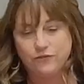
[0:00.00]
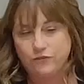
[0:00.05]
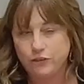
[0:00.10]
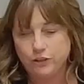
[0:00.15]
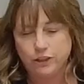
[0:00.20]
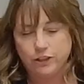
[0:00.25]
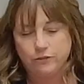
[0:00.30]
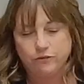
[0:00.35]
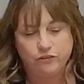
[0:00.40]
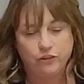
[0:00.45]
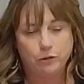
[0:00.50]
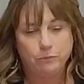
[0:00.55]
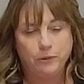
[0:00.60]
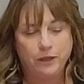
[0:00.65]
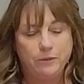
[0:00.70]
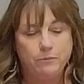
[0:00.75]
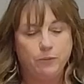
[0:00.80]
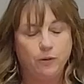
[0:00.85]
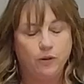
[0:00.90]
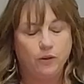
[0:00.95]
for
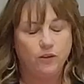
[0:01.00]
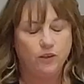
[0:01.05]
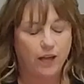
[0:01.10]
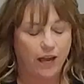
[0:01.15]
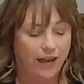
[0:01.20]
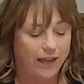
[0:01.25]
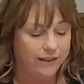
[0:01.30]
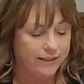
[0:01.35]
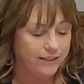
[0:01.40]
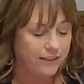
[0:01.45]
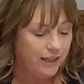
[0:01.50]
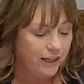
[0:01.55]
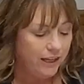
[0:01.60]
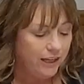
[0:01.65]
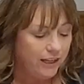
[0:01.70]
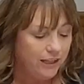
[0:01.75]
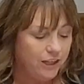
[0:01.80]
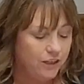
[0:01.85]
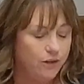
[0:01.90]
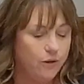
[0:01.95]
people, and
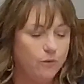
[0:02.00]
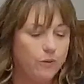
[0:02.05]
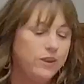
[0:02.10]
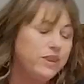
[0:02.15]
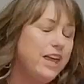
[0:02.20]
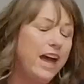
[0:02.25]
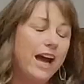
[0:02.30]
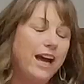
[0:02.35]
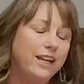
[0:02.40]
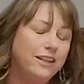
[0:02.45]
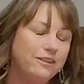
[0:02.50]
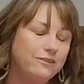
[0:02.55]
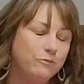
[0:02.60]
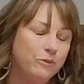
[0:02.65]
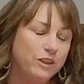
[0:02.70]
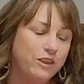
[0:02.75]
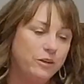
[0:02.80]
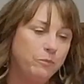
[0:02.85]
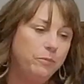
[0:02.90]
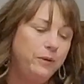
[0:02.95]
with
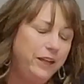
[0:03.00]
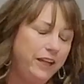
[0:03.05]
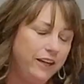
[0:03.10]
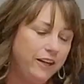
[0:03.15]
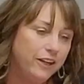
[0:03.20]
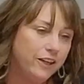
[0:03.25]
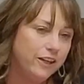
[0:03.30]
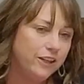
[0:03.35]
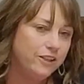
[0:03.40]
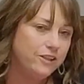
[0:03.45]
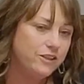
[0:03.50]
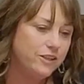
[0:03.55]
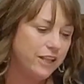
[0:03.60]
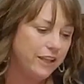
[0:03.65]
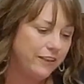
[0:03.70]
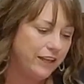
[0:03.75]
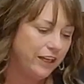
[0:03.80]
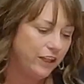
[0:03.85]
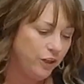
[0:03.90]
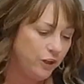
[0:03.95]
the peers
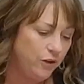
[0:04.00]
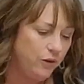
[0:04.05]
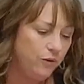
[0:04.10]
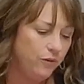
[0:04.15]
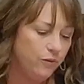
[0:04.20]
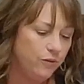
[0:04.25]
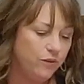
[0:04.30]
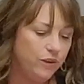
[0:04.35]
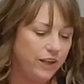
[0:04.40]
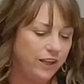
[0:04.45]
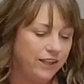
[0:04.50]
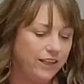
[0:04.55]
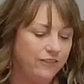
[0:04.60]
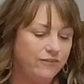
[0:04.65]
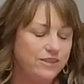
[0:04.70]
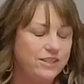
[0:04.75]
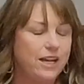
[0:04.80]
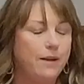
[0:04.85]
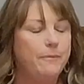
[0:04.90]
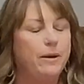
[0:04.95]
and the youth, it
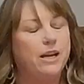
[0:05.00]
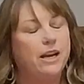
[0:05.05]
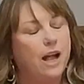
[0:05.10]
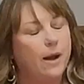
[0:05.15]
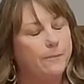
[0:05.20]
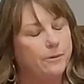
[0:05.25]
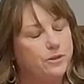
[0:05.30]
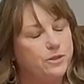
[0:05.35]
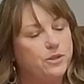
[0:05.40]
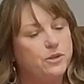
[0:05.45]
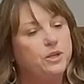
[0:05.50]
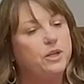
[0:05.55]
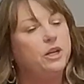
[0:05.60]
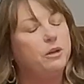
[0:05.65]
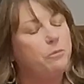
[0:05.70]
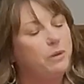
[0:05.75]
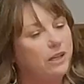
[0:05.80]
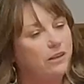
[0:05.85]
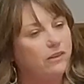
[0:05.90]
gives them an opportunity to be